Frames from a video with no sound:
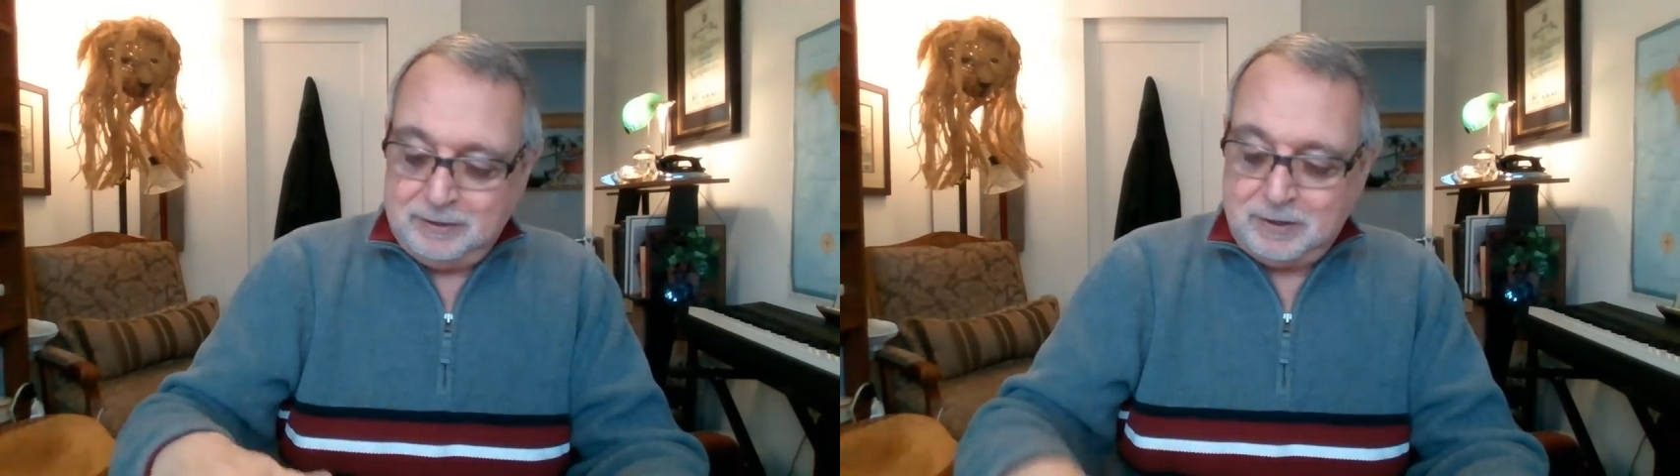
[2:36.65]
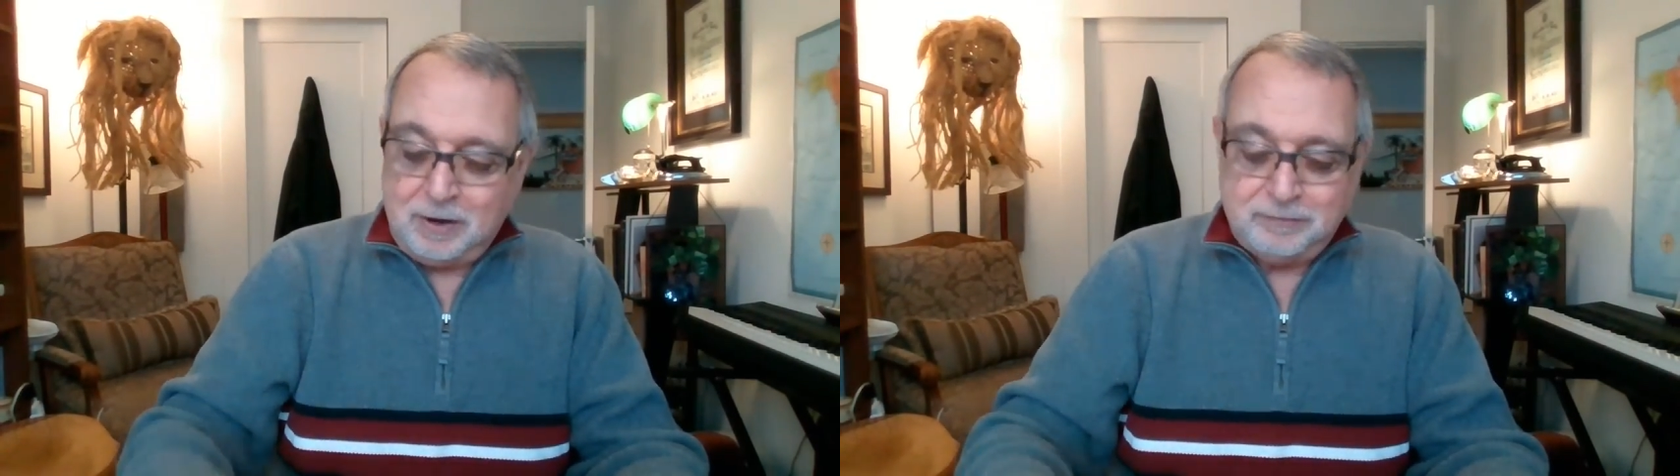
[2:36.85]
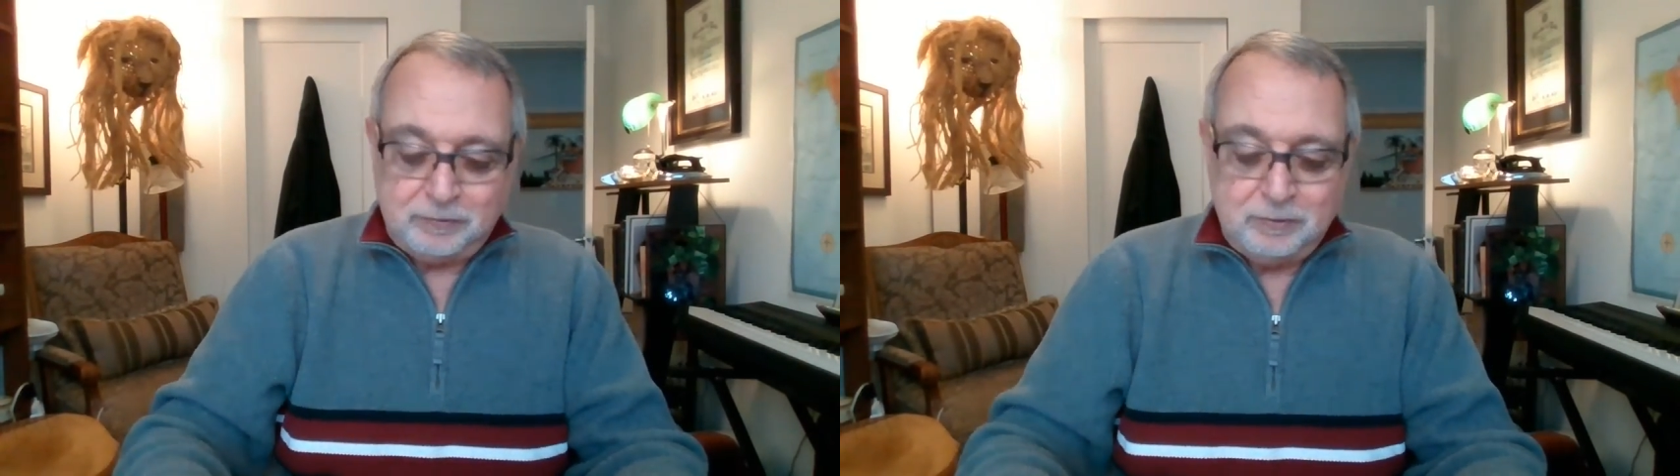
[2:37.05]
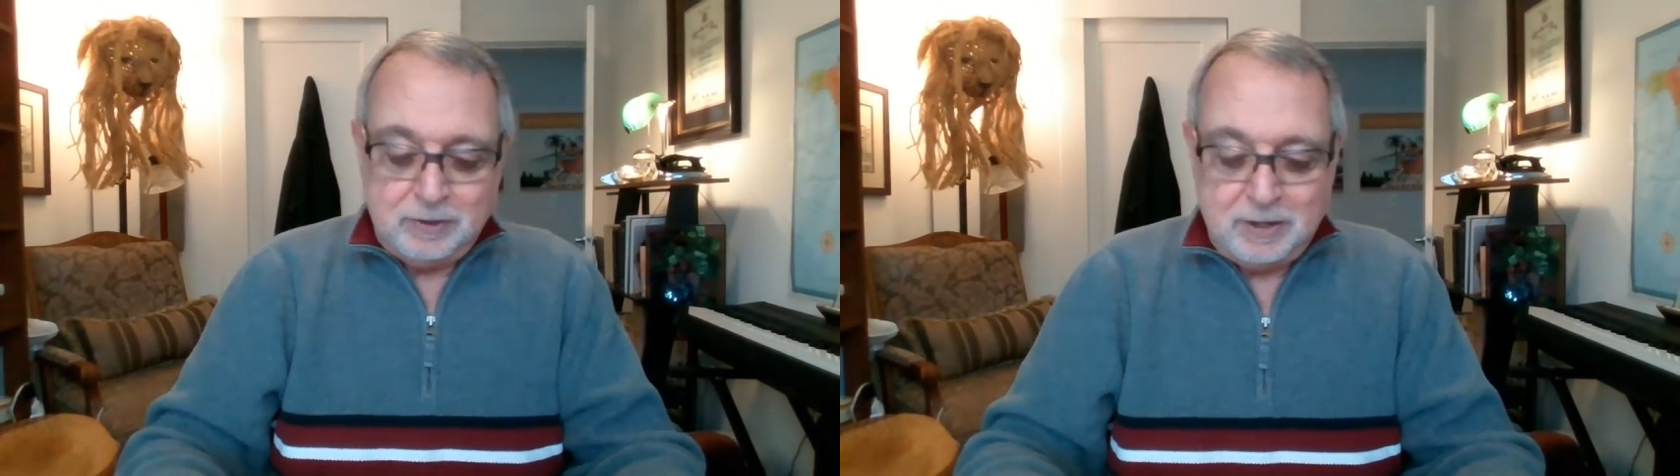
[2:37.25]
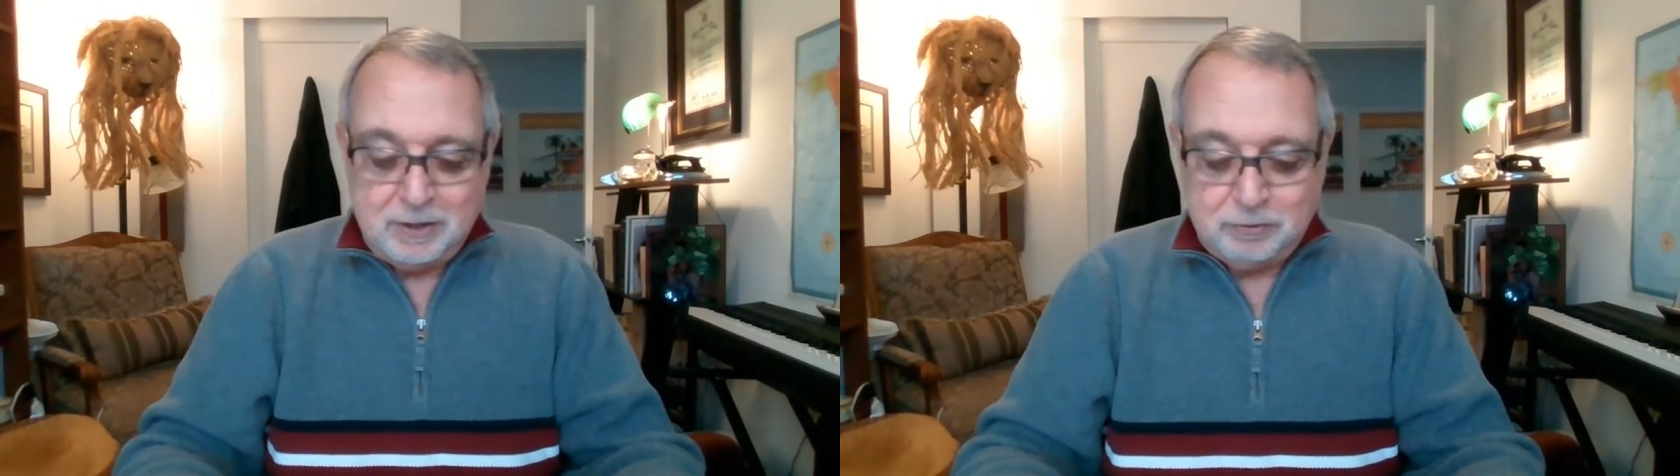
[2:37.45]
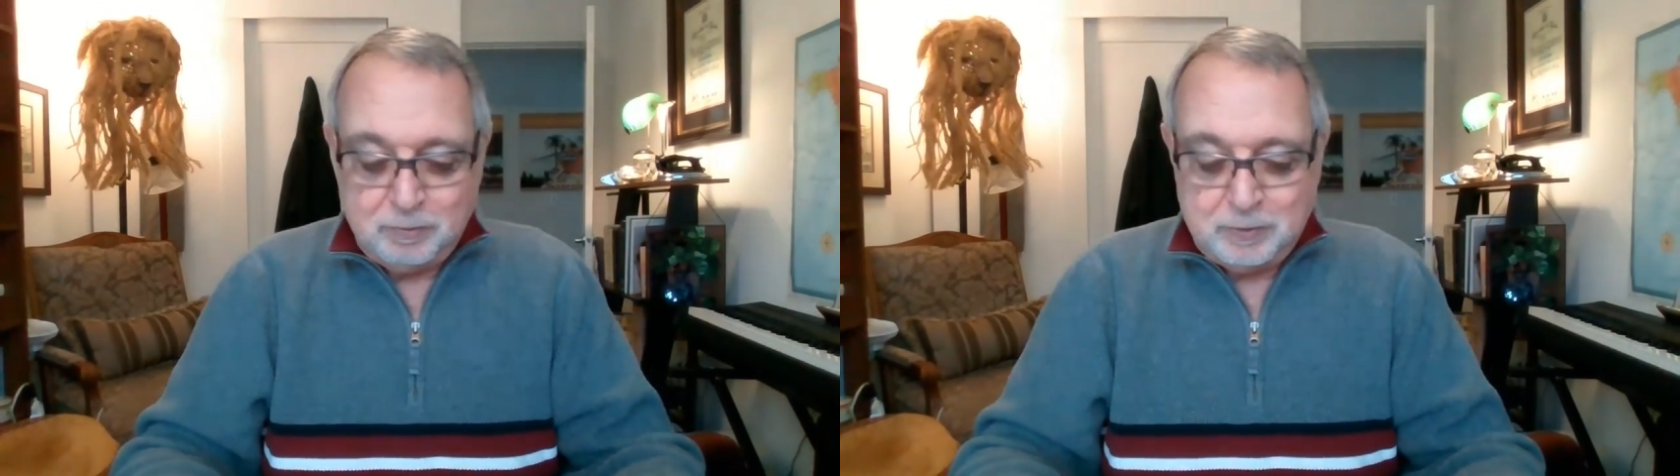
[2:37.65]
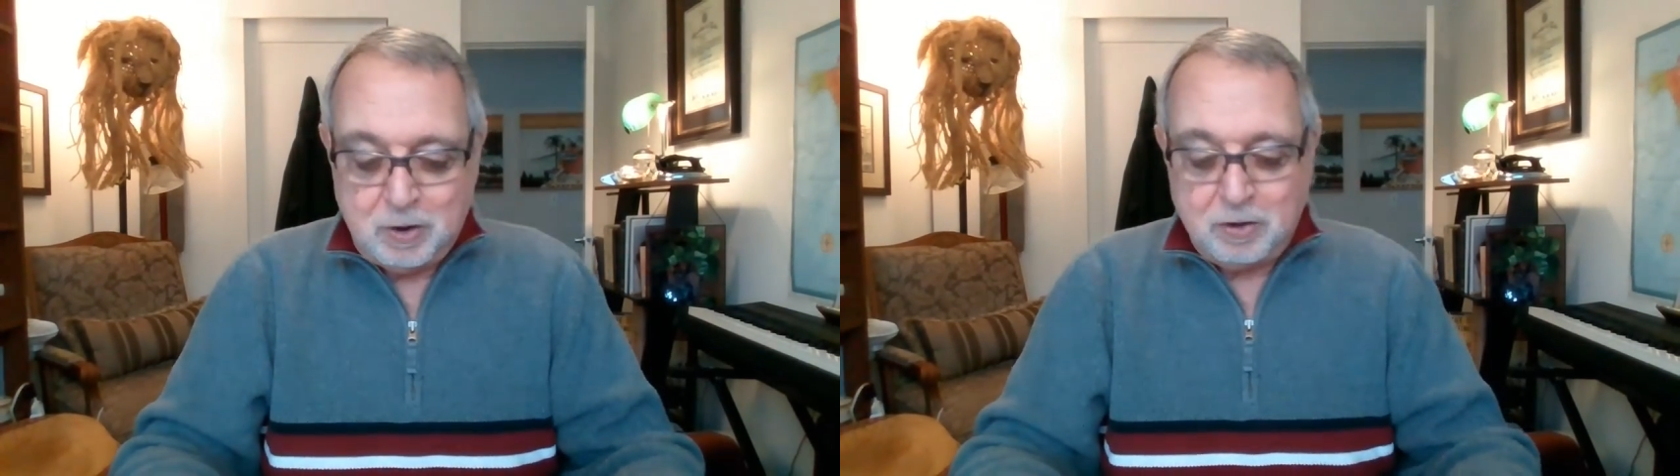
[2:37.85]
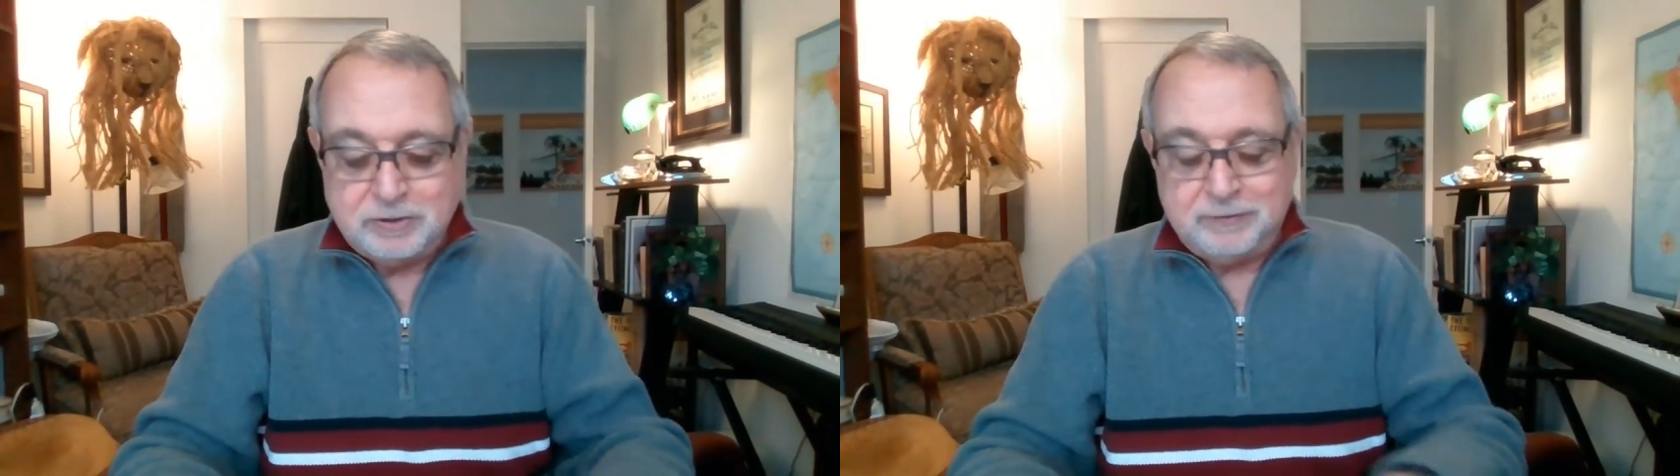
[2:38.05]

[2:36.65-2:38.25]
colorful group of cards.